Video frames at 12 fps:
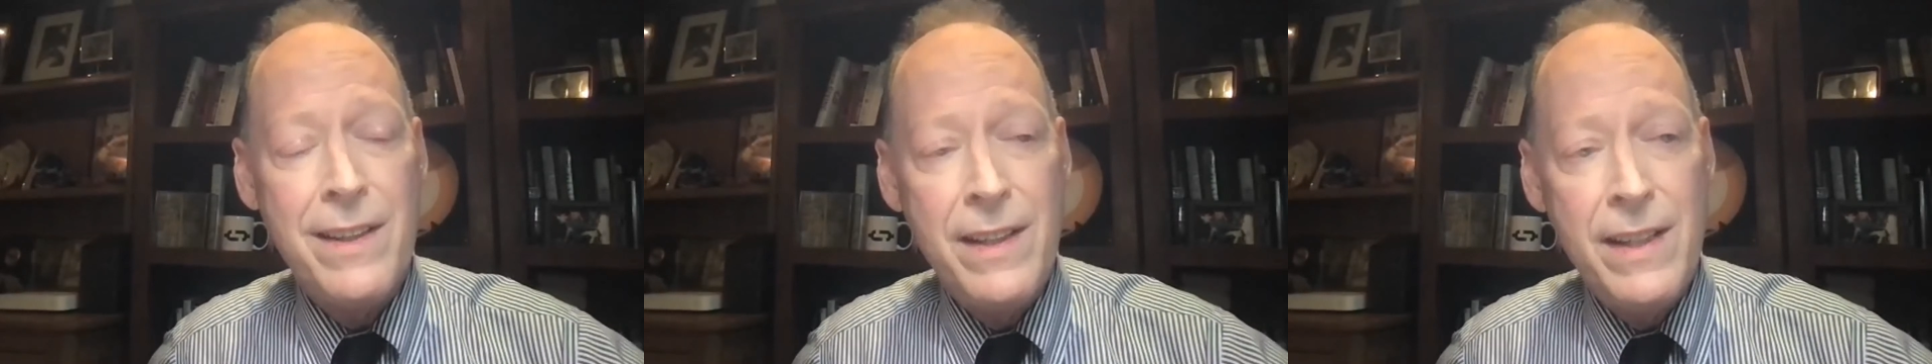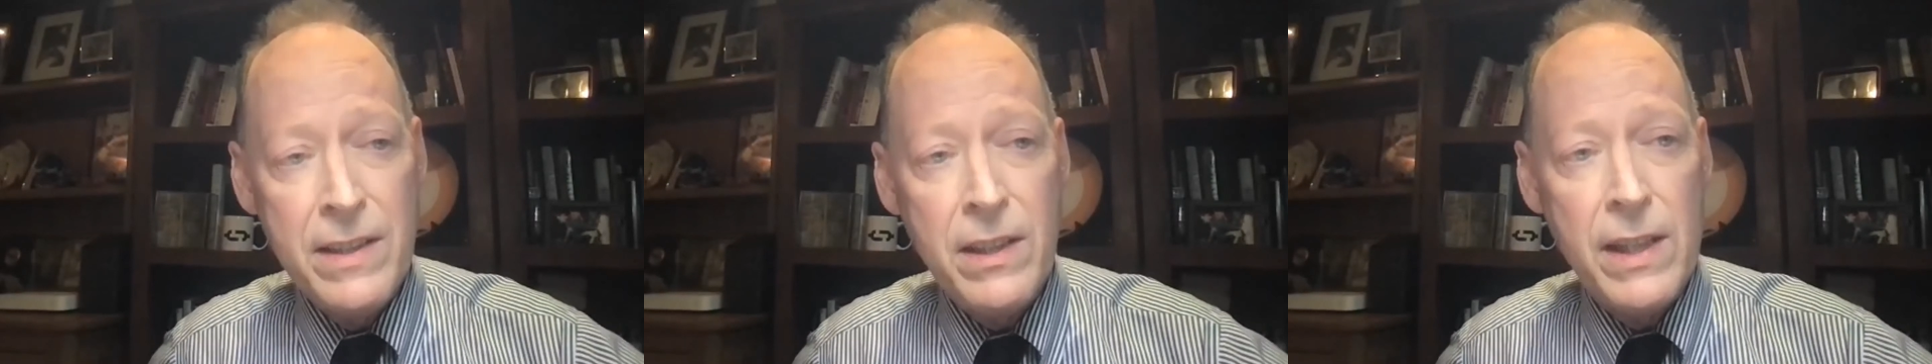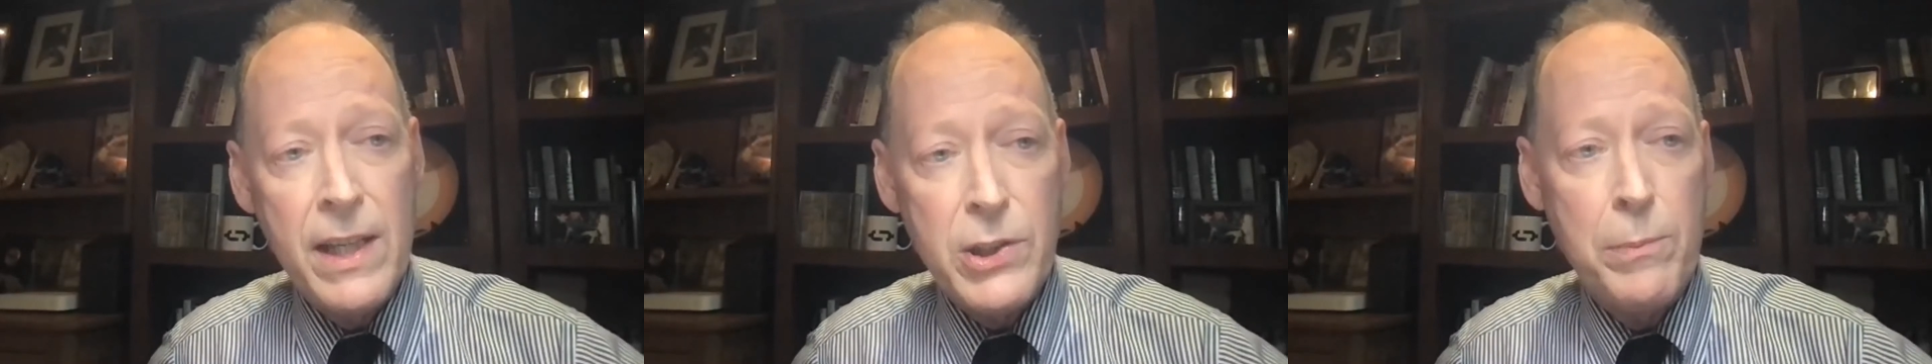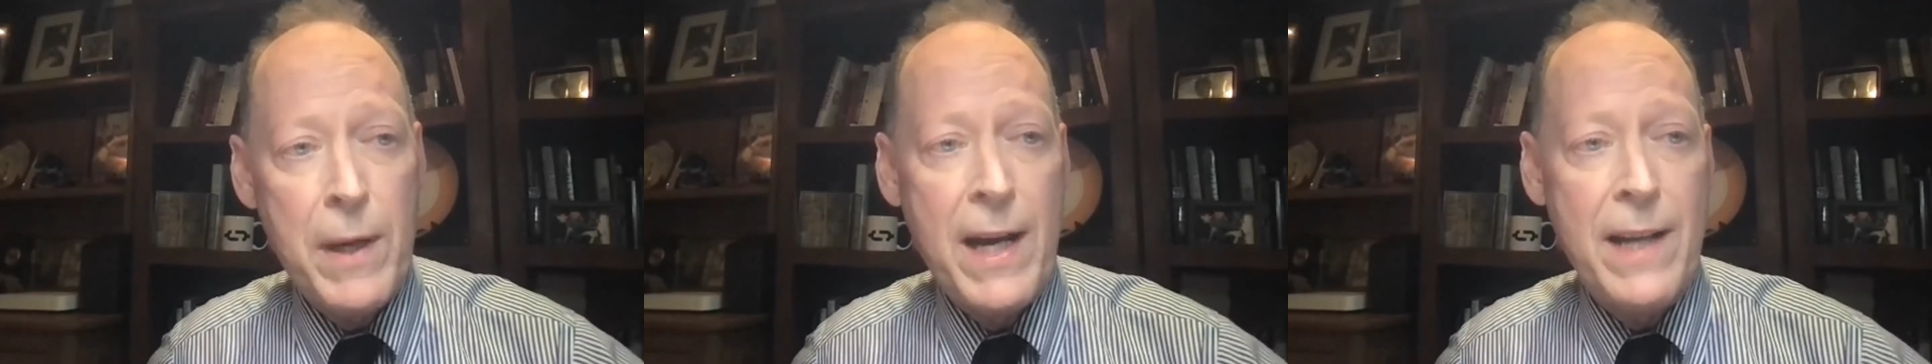intellectual
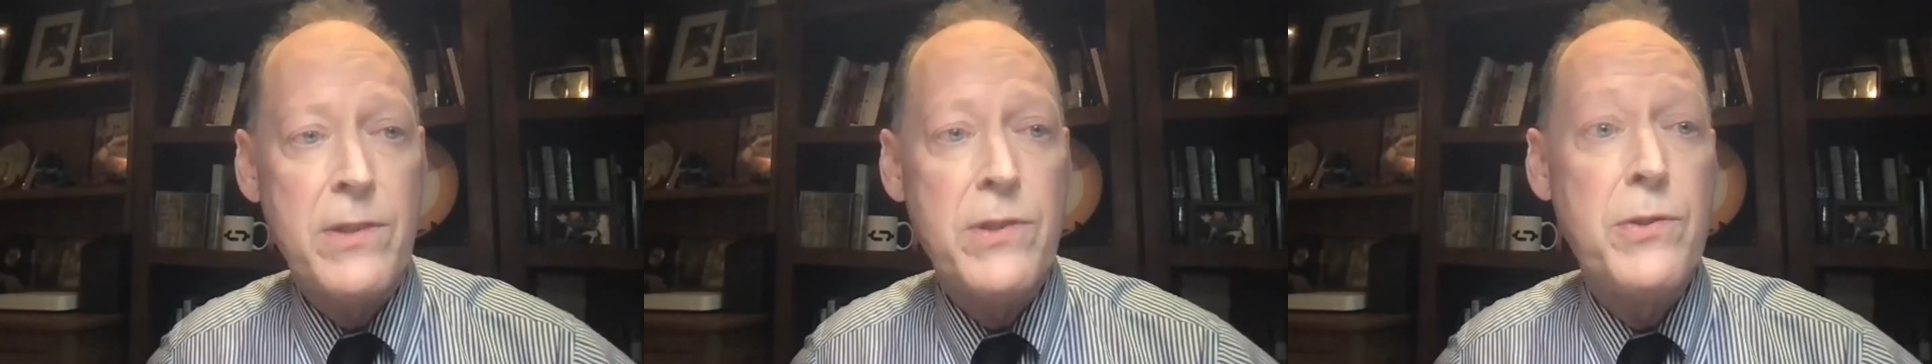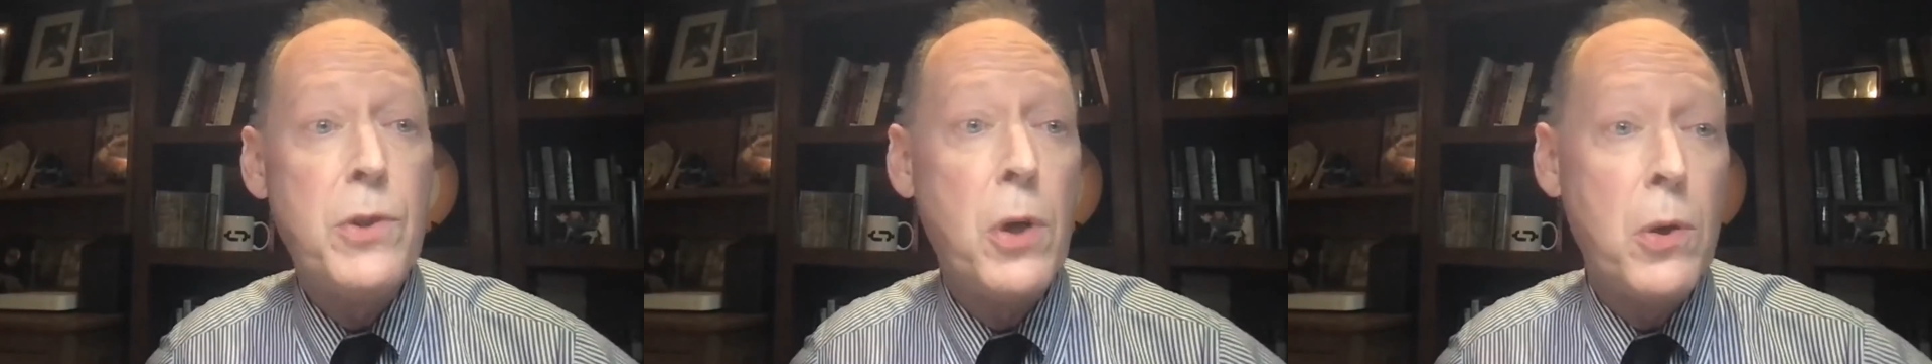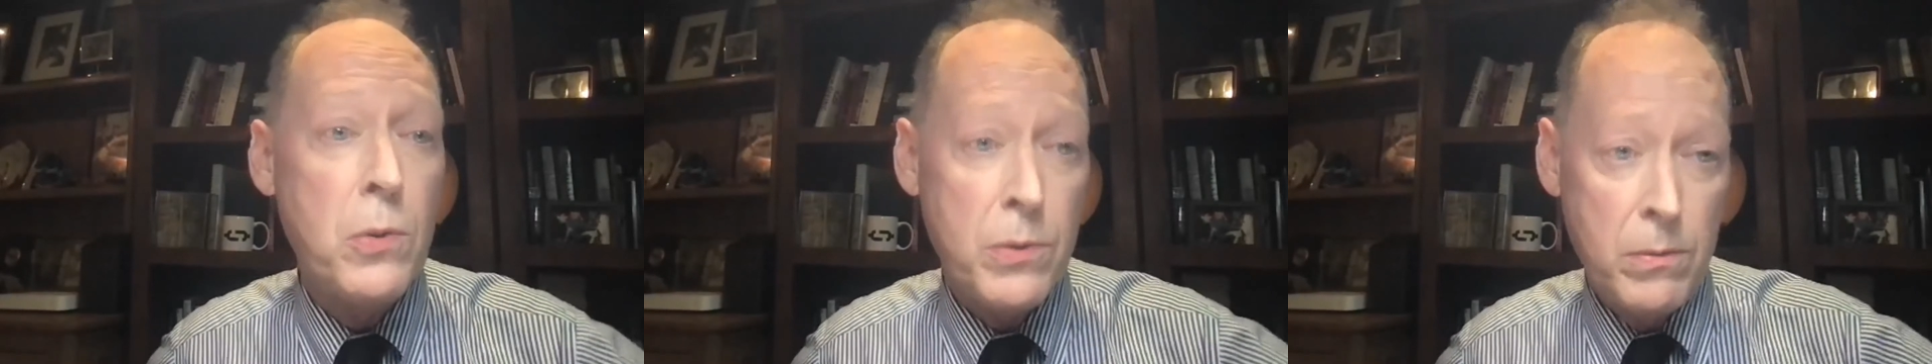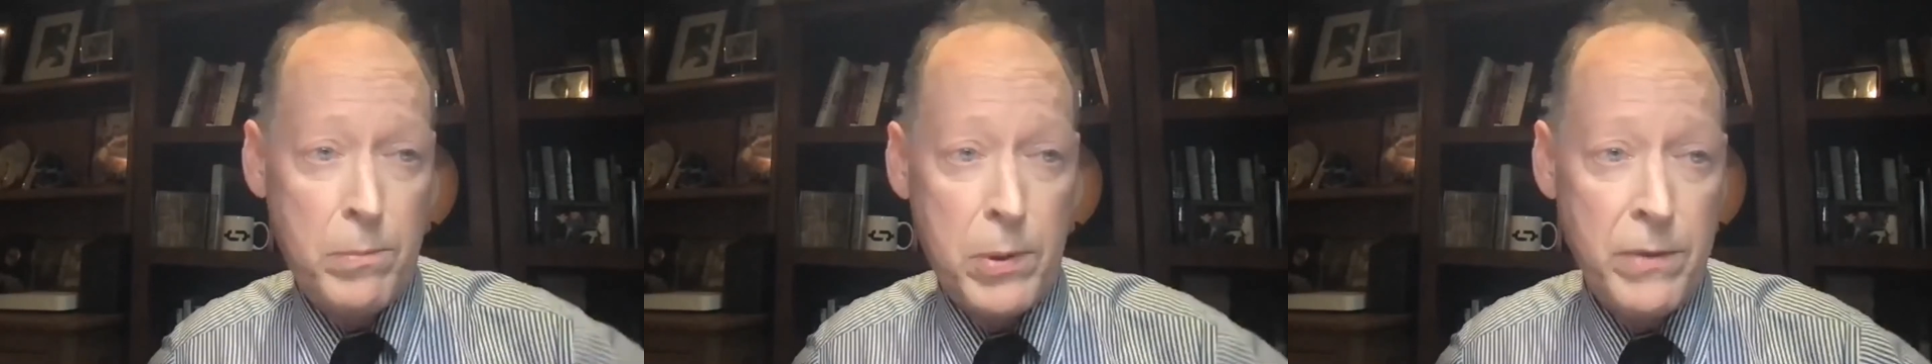patents don't
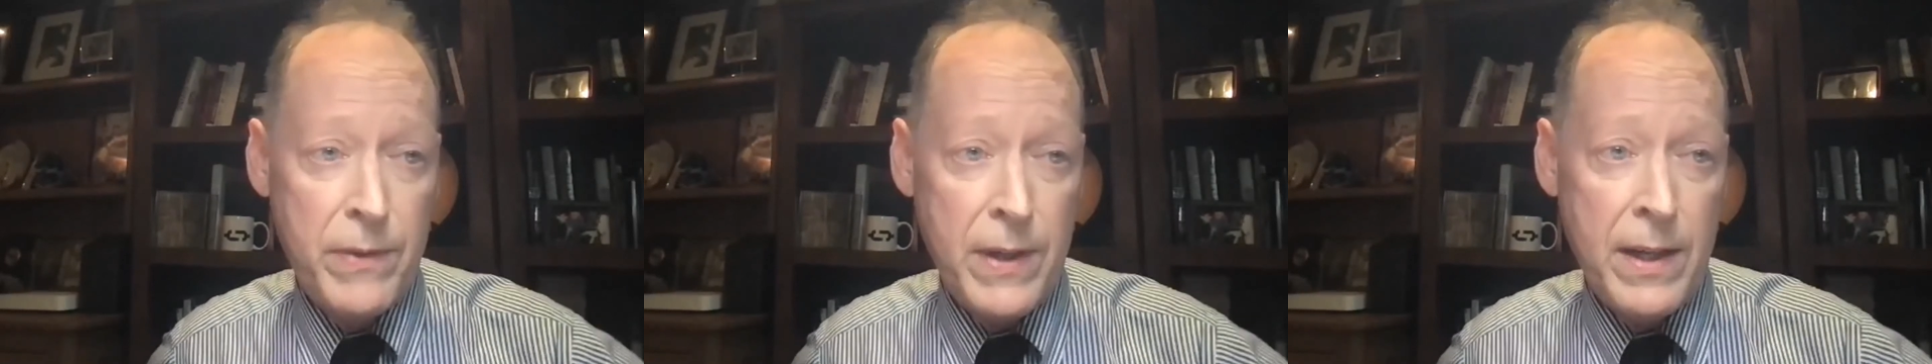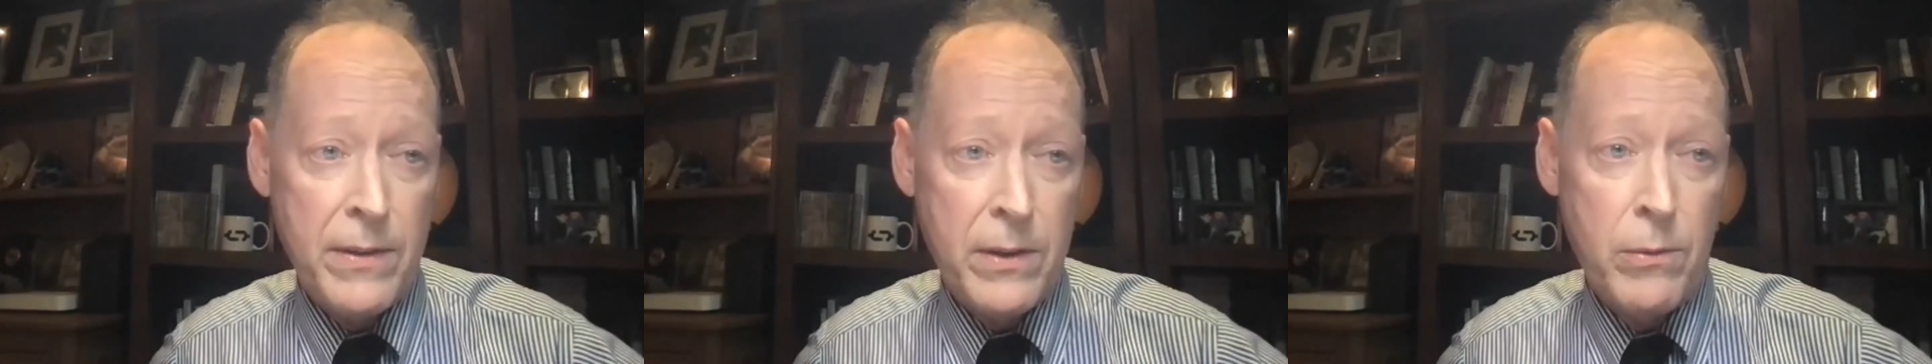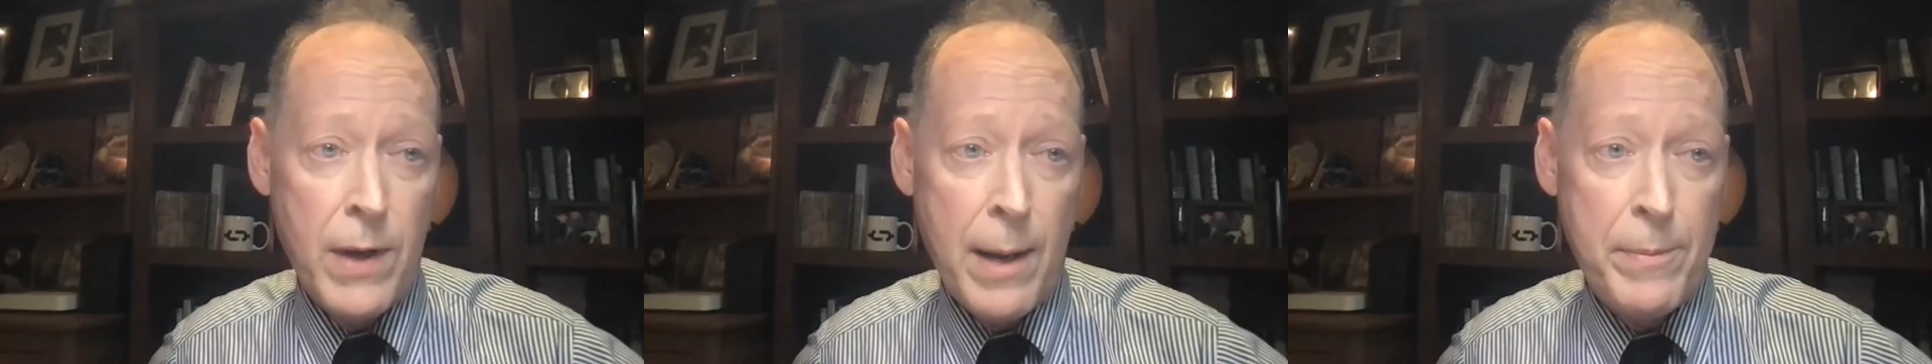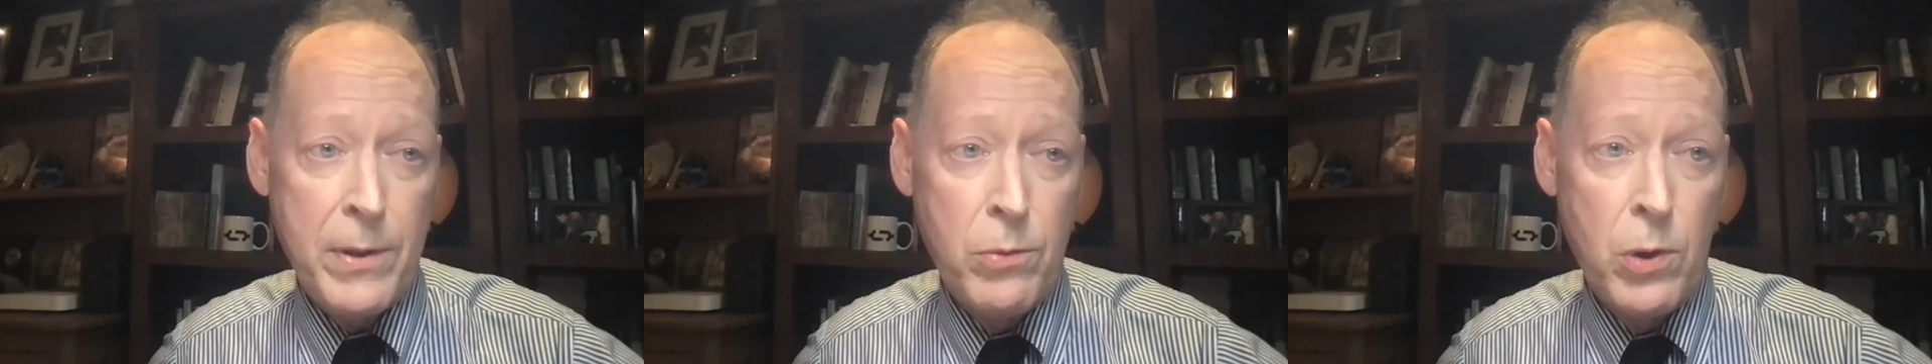prevent the
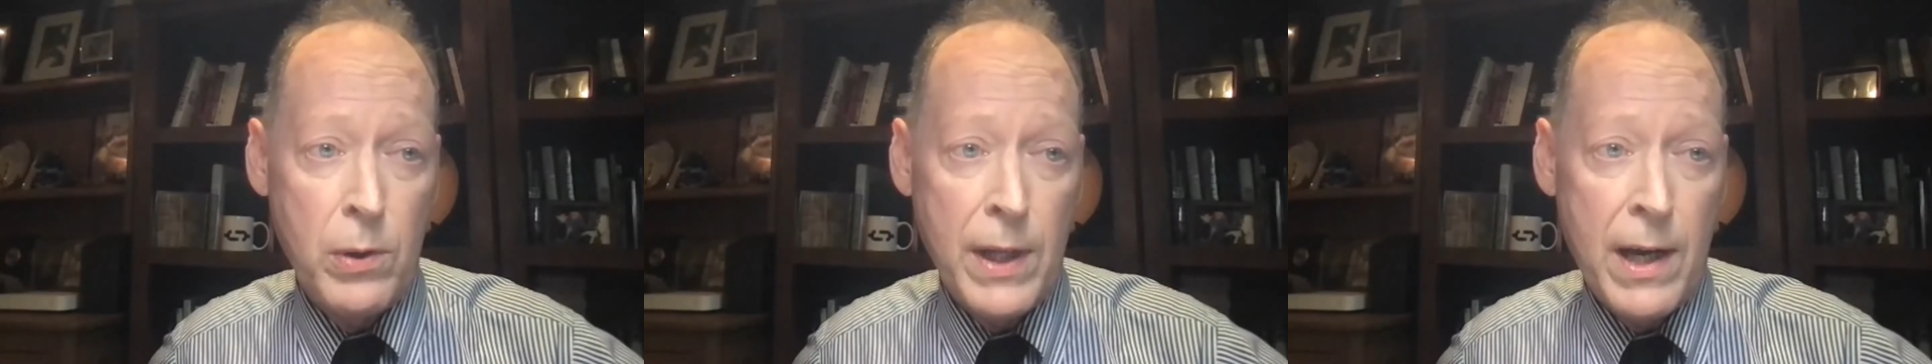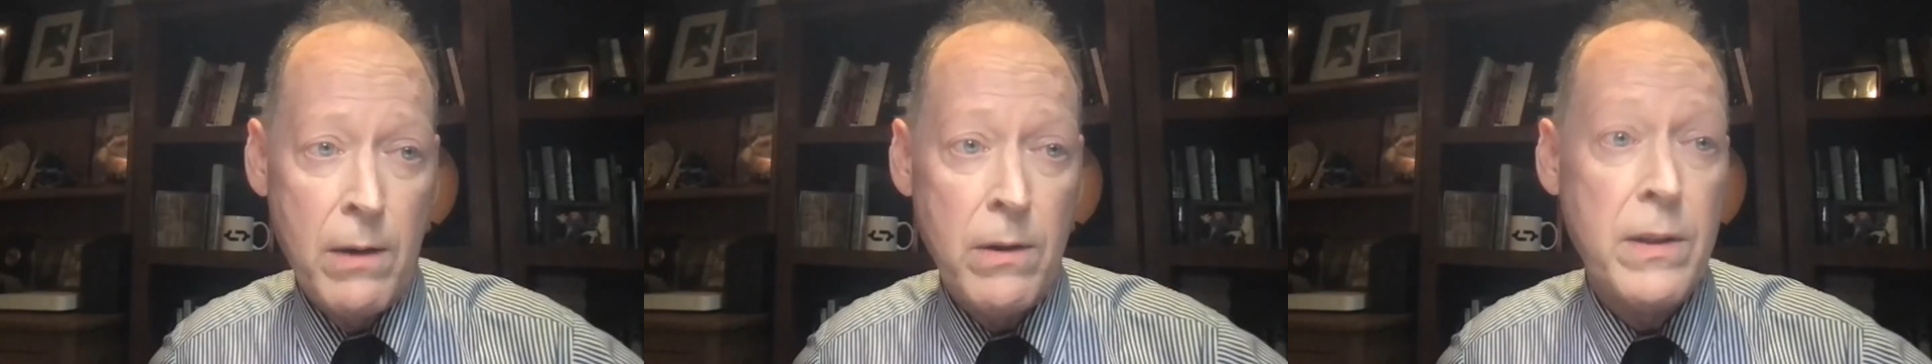rapid rollout,